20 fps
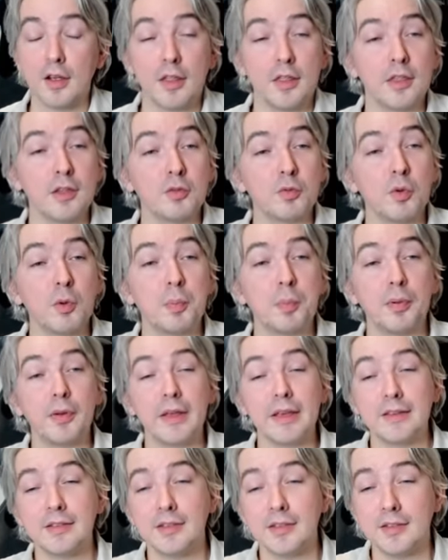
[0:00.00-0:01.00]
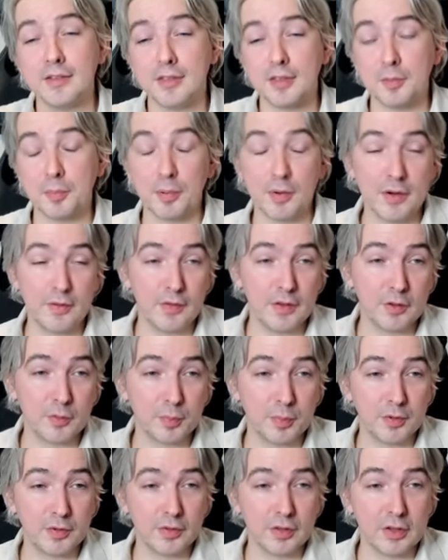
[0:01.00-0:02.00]
This replaces the previous
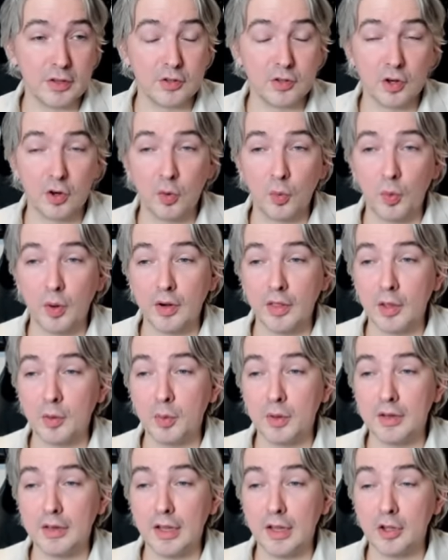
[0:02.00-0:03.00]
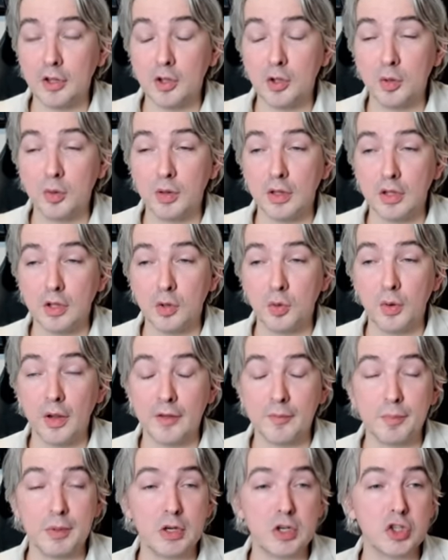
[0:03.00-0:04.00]
procedure where they would tell you that you
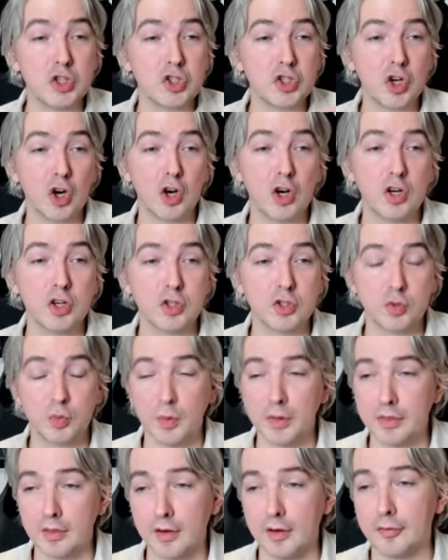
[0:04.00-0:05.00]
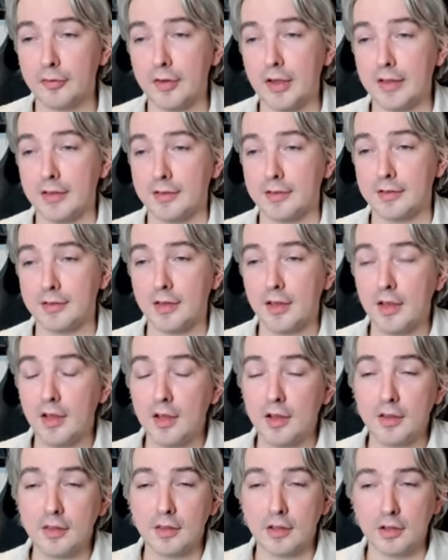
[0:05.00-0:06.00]
have been charged with an offense,
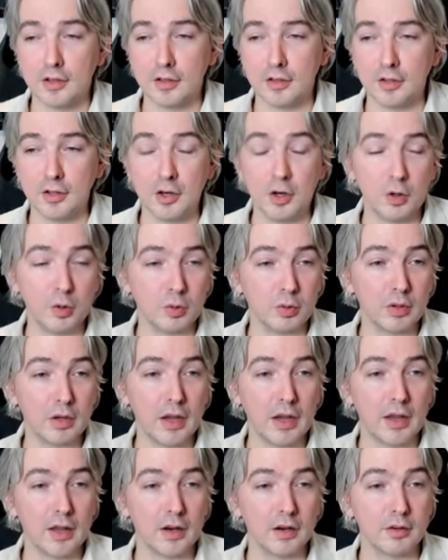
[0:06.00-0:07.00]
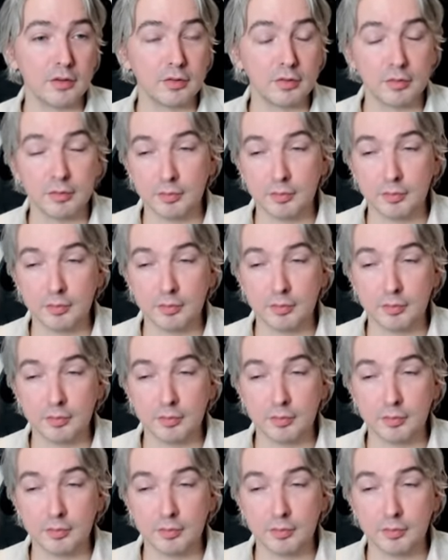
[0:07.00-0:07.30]
that, you know, and,